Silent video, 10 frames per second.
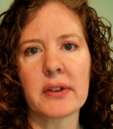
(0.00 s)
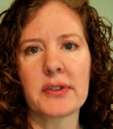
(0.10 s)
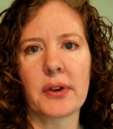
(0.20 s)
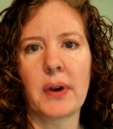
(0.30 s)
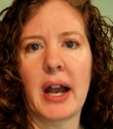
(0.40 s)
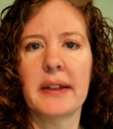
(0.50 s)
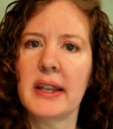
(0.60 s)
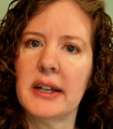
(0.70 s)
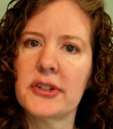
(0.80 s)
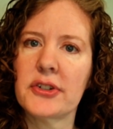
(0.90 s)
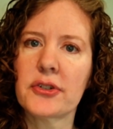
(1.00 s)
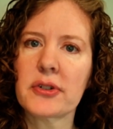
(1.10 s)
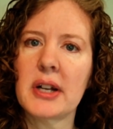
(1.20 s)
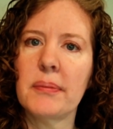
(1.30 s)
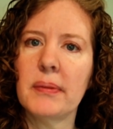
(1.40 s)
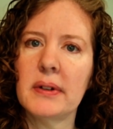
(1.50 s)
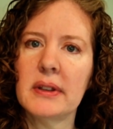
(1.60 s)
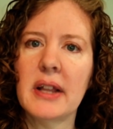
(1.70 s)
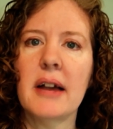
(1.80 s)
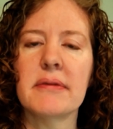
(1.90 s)
So at the extreme
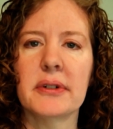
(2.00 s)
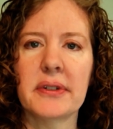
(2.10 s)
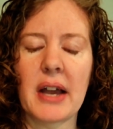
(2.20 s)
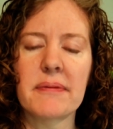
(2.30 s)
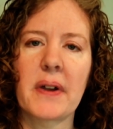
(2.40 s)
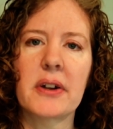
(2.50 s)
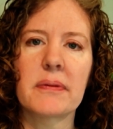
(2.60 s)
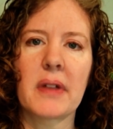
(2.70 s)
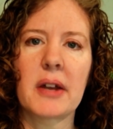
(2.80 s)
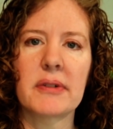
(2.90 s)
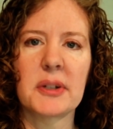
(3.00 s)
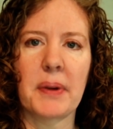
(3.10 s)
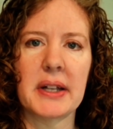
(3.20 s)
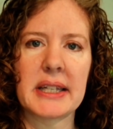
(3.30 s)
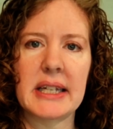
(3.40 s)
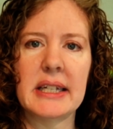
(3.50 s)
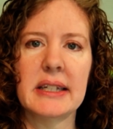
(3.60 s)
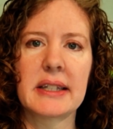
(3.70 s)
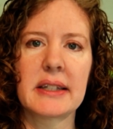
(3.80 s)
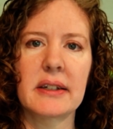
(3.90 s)
level, that fight or flight response
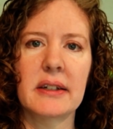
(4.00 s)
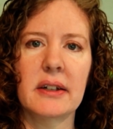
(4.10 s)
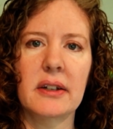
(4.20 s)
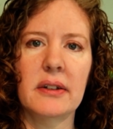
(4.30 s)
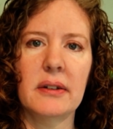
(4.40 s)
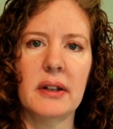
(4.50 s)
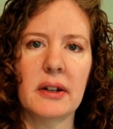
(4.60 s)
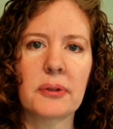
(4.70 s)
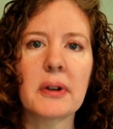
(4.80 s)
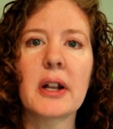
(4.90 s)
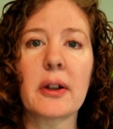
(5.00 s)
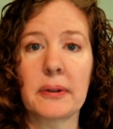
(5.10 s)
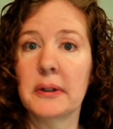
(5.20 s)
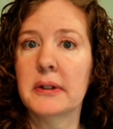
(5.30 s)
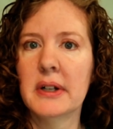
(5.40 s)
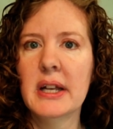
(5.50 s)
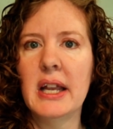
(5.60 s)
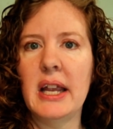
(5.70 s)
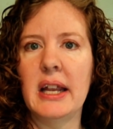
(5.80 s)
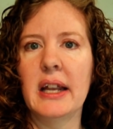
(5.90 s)
is critical
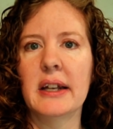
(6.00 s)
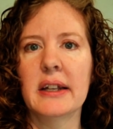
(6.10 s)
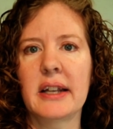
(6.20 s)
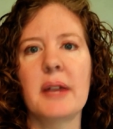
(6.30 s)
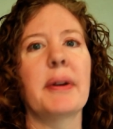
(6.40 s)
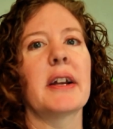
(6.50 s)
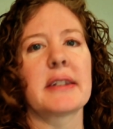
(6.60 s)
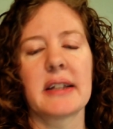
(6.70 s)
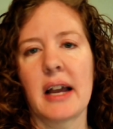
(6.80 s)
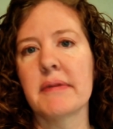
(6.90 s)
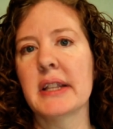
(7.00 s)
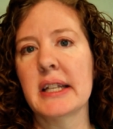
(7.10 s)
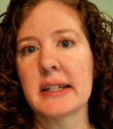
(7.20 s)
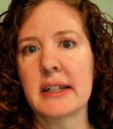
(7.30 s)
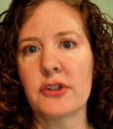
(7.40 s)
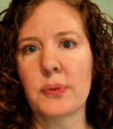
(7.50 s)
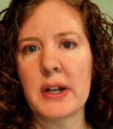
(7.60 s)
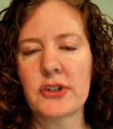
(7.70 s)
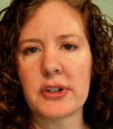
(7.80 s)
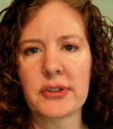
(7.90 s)
in keeping us alive in these
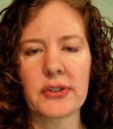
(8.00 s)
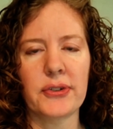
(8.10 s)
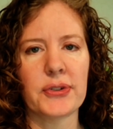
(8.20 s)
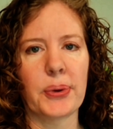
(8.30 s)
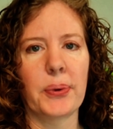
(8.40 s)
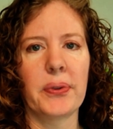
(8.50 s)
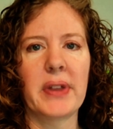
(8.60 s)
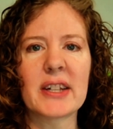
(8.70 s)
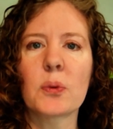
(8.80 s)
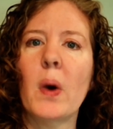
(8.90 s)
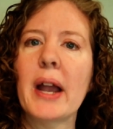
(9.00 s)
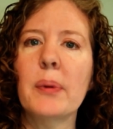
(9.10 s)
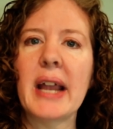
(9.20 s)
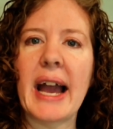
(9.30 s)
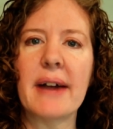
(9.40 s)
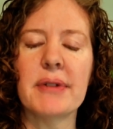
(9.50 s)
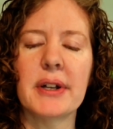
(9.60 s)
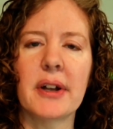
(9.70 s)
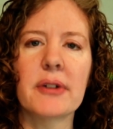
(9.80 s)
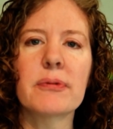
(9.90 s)
situations. So that's why we have it.